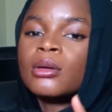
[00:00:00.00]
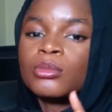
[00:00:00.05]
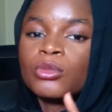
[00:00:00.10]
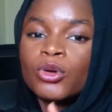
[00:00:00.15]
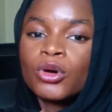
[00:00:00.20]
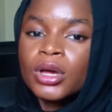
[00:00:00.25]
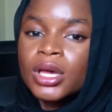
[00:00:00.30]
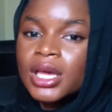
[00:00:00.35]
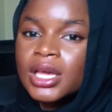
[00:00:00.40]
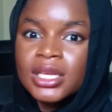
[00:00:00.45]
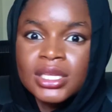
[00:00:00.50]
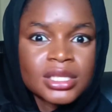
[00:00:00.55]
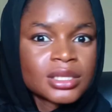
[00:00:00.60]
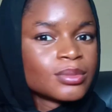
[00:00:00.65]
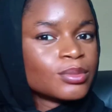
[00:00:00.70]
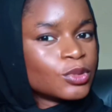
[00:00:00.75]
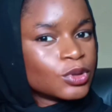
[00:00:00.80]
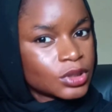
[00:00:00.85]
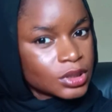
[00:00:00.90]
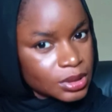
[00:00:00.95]
but A is the
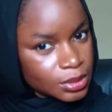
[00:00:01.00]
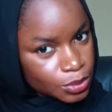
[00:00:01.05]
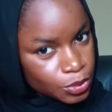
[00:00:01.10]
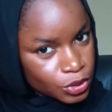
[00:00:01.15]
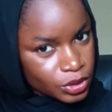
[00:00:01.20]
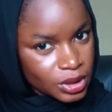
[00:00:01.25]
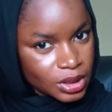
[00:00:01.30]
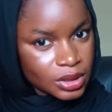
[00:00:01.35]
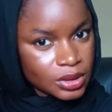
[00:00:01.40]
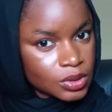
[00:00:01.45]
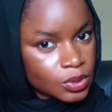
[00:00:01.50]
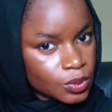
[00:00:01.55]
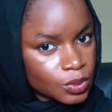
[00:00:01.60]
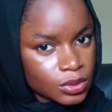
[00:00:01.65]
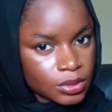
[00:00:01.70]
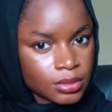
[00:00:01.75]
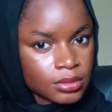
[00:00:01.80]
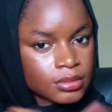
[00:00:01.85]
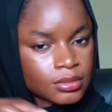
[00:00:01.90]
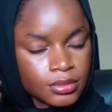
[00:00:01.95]
most important
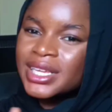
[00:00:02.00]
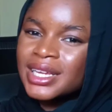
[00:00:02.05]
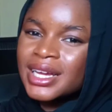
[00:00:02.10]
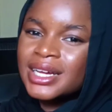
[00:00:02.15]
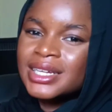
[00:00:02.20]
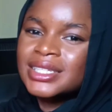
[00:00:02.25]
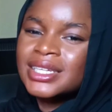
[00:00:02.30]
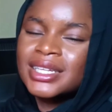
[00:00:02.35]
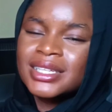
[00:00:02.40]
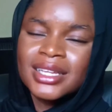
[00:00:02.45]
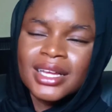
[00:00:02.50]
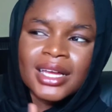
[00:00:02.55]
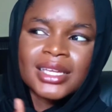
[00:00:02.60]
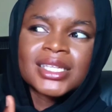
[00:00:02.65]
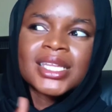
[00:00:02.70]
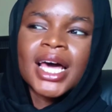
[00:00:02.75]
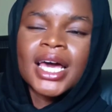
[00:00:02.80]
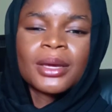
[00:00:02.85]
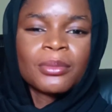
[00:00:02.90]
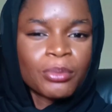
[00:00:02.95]
one. B tasks are
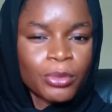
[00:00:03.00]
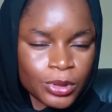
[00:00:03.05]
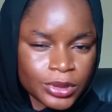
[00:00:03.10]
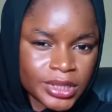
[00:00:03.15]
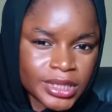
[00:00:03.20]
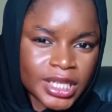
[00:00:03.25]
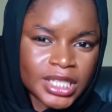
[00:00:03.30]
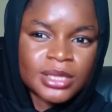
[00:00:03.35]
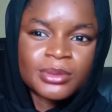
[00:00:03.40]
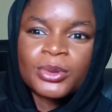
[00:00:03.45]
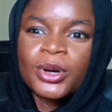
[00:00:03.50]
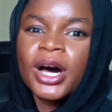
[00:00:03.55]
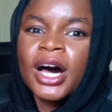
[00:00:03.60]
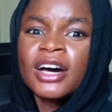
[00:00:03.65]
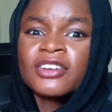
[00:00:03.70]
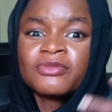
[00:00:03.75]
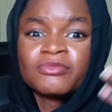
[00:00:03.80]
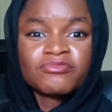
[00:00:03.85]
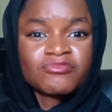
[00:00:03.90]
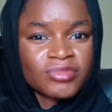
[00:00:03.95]
tasks that are important but
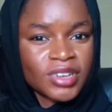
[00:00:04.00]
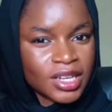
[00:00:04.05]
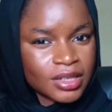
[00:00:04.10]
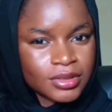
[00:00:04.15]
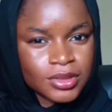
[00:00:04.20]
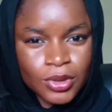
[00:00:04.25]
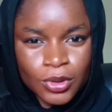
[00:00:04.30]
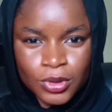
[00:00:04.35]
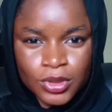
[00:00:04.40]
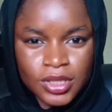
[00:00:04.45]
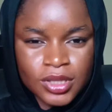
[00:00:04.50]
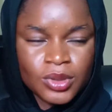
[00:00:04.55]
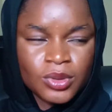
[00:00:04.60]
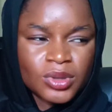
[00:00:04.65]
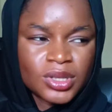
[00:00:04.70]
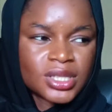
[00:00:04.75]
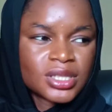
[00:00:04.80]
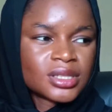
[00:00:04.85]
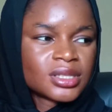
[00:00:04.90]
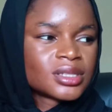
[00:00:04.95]
have mild
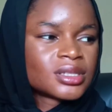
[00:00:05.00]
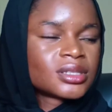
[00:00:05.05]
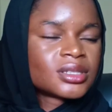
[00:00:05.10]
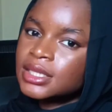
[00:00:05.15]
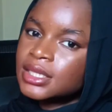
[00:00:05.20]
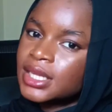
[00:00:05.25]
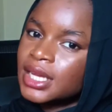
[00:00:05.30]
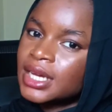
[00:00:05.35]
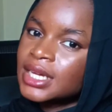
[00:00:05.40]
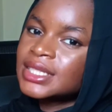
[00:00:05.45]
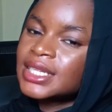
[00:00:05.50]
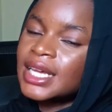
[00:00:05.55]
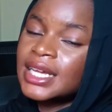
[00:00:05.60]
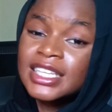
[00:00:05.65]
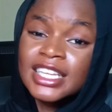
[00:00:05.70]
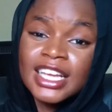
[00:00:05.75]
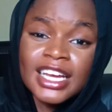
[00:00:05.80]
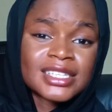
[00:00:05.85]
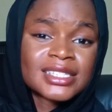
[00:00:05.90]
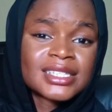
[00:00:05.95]
consequences. C tasks are
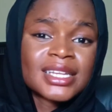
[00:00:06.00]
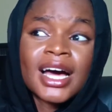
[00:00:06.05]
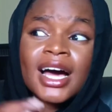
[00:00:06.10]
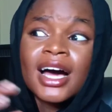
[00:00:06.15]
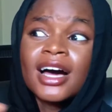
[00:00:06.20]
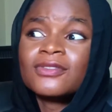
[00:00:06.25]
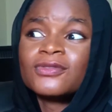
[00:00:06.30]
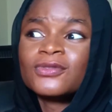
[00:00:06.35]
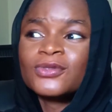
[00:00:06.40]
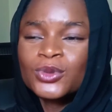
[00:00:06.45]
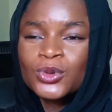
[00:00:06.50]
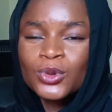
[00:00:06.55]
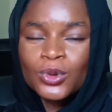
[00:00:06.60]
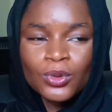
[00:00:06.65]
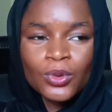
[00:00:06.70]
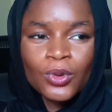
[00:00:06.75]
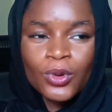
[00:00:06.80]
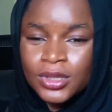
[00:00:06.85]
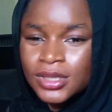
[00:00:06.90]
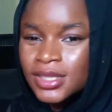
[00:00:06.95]
tasks that have no
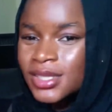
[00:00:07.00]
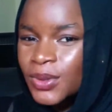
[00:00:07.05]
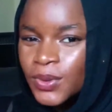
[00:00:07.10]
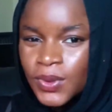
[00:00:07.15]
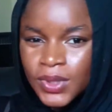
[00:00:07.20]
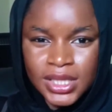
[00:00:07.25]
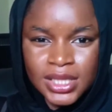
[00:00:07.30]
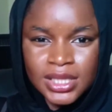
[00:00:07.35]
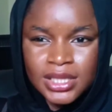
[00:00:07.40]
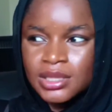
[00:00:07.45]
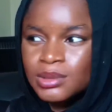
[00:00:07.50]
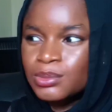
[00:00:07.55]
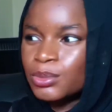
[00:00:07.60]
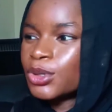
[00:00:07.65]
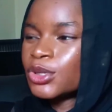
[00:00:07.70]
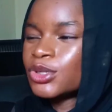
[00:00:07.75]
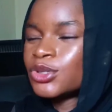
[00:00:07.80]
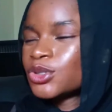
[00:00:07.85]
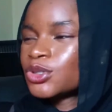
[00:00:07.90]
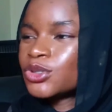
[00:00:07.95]
consequences, but
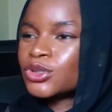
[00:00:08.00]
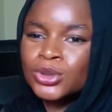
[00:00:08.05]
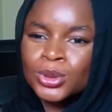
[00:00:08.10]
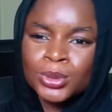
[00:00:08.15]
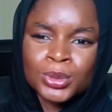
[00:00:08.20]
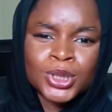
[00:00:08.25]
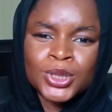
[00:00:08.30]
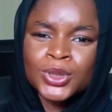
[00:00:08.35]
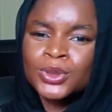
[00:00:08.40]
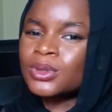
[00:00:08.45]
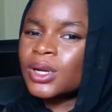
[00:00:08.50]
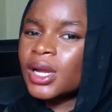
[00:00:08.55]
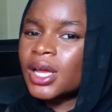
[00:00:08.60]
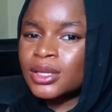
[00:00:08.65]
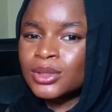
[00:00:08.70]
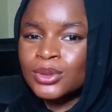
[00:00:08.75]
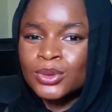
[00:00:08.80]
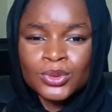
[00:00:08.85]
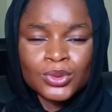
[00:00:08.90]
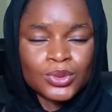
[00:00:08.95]
it's just something you
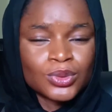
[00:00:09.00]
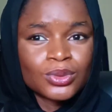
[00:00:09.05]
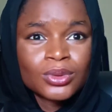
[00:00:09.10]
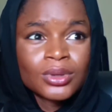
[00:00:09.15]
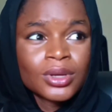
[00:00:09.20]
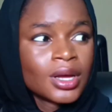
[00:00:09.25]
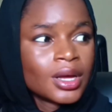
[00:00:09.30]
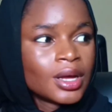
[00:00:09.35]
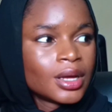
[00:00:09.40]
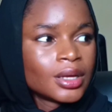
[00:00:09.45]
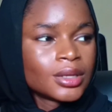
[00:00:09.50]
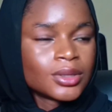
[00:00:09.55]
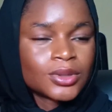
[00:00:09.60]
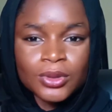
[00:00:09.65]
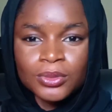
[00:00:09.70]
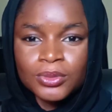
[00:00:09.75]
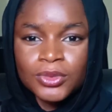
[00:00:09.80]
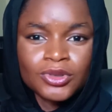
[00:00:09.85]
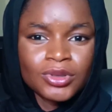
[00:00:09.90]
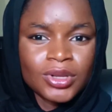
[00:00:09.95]
like to do. It's
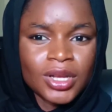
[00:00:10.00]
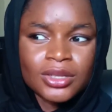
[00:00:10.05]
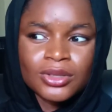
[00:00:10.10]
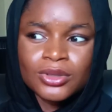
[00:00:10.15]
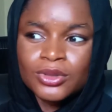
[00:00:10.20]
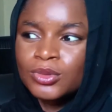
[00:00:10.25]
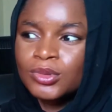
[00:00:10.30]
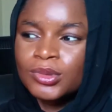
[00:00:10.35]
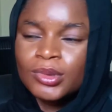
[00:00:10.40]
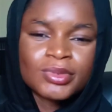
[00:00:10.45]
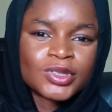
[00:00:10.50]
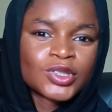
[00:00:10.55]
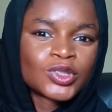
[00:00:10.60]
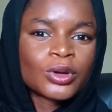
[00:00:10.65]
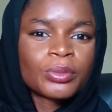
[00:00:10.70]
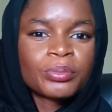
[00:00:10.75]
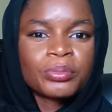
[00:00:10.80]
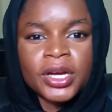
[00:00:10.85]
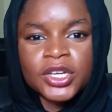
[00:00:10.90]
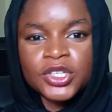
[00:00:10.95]
something you like to do. Maybe it's
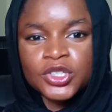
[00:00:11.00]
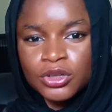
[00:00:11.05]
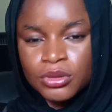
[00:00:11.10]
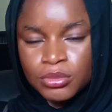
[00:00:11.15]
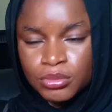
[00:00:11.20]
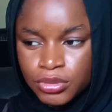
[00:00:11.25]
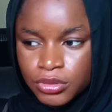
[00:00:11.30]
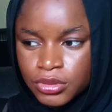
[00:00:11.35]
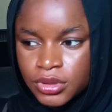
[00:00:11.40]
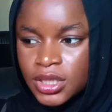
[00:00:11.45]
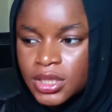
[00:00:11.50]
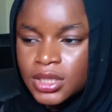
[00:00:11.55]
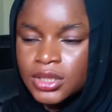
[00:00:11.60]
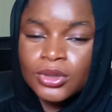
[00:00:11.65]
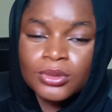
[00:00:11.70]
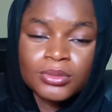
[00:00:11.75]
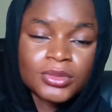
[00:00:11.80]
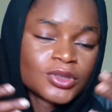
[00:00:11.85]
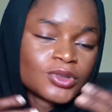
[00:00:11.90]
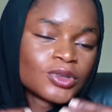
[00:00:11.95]
your passion project,
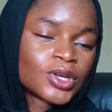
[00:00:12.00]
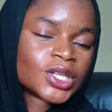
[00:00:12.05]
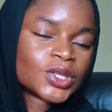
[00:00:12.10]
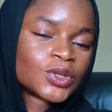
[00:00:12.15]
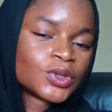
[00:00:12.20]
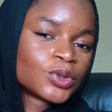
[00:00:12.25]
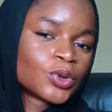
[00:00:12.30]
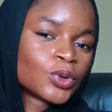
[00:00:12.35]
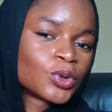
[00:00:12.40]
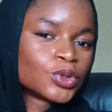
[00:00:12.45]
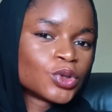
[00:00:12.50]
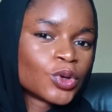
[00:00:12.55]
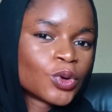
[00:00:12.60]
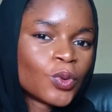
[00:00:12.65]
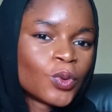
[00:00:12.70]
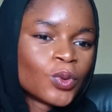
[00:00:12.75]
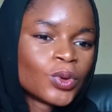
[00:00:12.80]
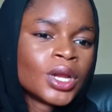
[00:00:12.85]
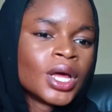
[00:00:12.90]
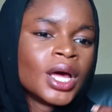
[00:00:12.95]
something you are doing on your
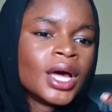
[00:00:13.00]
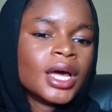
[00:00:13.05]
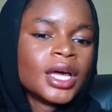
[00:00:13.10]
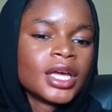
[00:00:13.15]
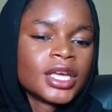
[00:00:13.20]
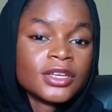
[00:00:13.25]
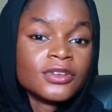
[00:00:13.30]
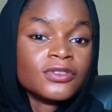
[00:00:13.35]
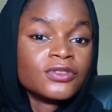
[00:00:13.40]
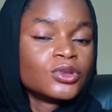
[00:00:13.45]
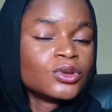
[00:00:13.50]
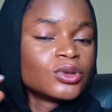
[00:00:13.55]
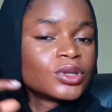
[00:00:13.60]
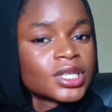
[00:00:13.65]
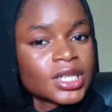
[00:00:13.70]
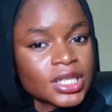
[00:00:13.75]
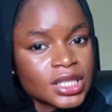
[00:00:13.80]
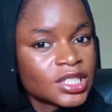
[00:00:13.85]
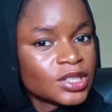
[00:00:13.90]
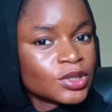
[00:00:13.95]
own. If you don't
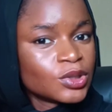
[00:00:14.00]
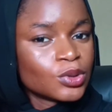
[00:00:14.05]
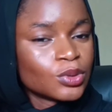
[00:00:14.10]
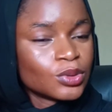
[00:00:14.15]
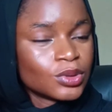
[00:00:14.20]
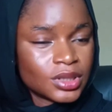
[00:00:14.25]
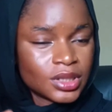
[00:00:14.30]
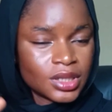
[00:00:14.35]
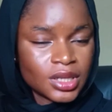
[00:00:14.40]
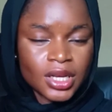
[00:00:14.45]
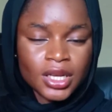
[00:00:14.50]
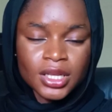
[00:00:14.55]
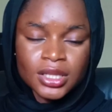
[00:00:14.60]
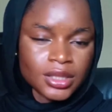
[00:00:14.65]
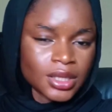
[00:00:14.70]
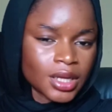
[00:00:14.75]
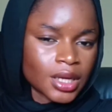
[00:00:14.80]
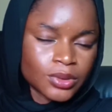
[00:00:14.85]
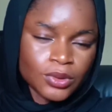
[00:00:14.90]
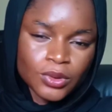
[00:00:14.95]
get it done,
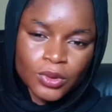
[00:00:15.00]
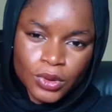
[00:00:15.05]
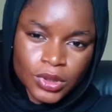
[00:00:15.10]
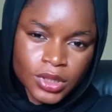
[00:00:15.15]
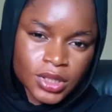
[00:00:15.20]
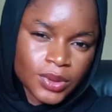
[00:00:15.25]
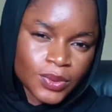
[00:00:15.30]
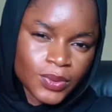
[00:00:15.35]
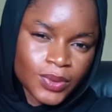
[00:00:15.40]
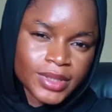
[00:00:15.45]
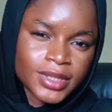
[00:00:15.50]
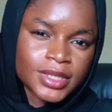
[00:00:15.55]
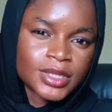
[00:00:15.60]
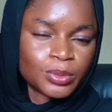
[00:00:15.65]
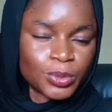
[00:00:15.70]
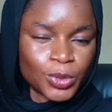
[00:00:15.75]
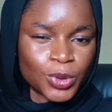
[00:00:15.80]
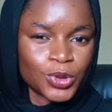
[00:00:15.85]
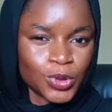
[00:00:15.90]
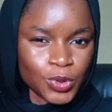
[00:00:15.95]
there are no consequences,
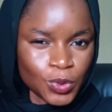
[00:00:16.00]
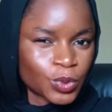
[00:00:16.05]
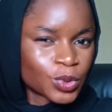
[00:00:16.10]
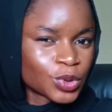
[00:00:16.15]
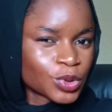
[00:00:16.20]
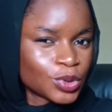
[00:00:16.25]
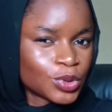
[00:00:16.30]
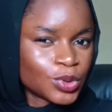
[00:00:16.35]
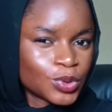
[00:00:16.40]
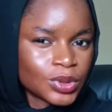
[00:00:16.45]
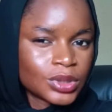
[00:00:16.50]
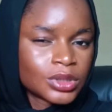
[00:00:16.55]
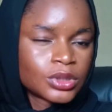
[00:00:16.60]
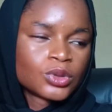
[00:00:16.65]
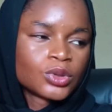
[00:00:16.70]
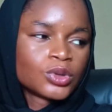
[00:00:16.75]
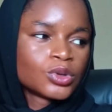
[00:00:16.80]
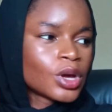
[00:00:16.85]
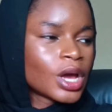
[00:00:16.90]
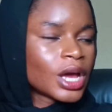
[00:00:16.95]
but you want to do it.
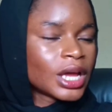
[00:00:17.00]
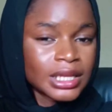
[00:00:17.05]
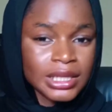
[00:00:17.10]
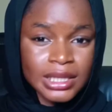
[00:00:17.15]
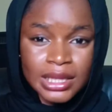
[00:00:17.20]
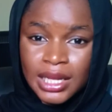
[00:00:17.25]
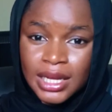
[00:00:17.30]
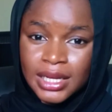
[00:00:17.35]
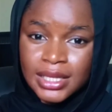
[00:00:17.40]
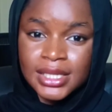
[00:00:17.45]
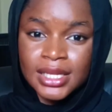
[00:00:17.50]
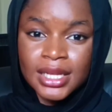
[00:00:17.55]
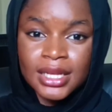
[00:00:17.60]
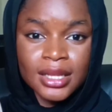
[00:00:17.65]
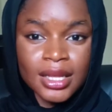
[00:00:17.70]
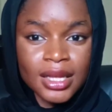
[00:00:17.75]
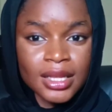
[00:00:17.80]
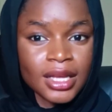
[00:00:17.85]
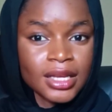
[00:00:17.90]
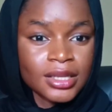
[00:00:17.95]
So any task like
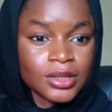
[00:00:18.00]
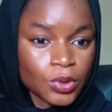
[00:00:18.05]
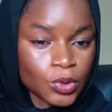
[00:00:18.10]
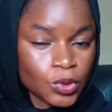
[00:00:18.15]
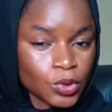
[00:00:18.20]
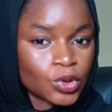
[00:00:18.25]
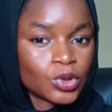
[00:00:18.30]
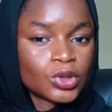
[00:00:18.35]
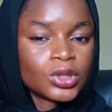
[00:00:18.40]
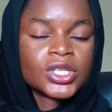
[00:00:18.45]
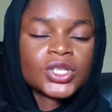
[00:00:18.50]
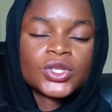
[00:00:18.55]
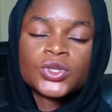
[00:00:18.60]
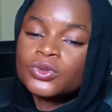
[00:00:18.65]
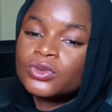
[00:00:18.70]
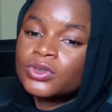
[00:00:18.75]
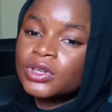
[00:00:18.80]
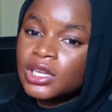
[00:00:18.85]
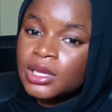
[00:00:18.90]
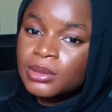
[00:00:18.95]
that is on your list,
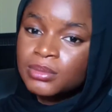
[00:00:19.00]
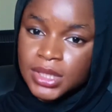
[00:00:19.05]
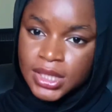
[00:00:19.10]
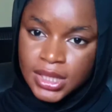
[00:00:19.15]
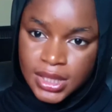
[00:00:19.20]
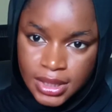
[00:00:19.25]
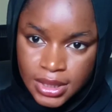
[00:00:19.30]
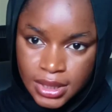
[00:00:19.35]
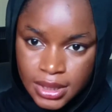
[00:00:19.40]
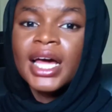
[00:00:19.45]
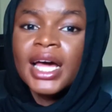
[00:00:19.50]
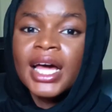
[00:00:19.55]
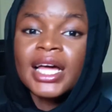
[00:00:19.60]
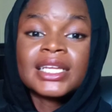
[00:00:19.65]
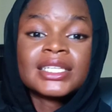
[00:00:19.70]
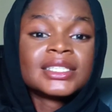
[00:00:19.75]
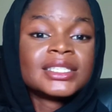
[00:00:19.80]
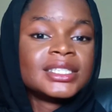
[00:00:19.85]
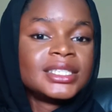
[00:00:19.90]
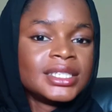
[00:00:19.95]
you grade them C.
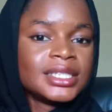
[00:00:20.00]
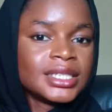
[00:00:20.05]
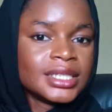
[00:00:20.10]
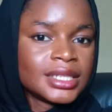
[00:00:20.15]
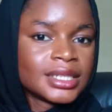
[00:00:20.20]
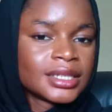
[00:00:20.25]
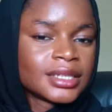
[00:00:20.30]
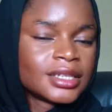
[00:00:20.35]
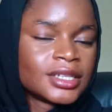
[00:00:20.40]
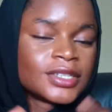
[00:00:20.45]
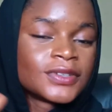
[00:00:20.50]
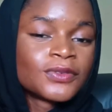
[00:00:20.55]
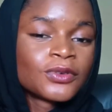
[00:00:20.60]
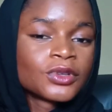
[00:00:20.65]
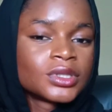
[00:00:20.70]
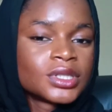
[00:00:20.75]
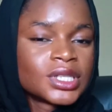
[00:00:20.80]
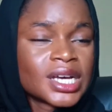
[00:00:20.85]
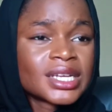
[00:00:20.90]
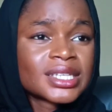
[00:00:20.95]
And D is
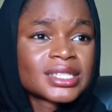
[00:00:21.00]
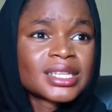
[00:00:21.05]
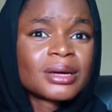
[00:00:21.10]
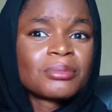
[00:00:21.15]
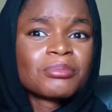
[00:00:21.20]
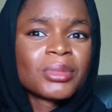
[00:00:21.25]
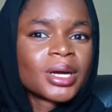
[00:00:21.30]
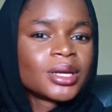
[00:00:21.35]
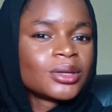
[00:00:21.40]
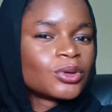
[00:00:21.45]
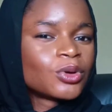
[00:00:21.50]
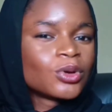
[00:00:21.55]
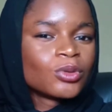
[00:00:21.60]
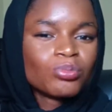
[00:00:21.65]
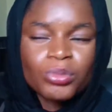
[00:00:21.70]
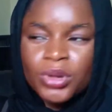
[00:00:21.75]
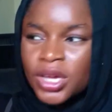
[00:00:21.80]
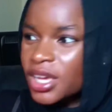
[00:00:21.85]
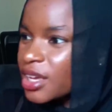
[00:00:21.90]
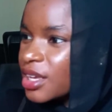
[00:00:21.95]
for tasks that might not
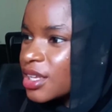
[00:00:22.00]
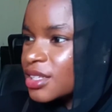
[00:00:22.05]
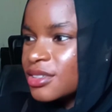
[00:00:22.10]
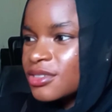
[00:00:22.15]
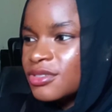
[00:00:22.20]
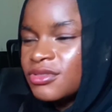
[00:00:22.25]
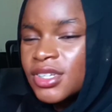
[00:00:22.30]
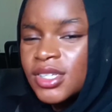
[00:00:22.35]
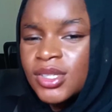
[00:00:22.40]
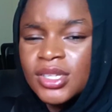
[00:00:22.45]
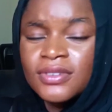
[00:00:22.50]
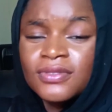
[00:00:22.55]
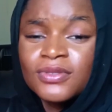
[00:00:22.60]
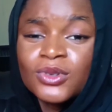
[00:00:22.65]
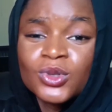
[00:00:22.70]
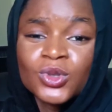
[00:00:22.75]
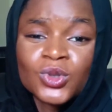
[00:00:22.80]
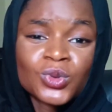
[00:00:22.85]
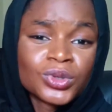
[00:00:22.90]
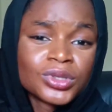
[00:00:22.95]
make a difference. If
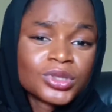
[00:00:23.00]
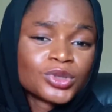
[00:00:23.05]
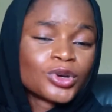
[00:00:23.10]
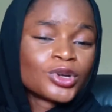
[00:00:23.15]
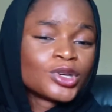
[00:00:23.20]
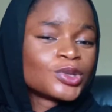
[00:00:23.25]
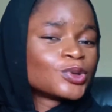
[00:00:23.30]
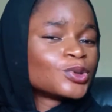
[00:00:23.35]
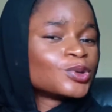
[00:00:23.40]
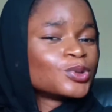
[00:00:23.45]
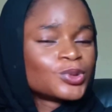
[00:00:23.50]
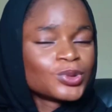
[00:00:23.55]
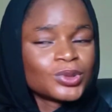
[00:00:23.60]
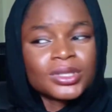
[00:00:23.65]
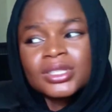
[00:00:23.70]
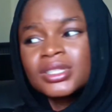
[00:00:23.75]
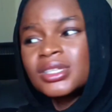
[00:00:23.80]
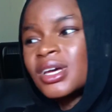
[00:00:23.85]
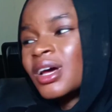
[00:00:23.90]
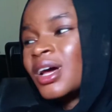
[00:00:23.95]
you do it or you don't do
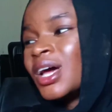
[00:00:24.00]
it,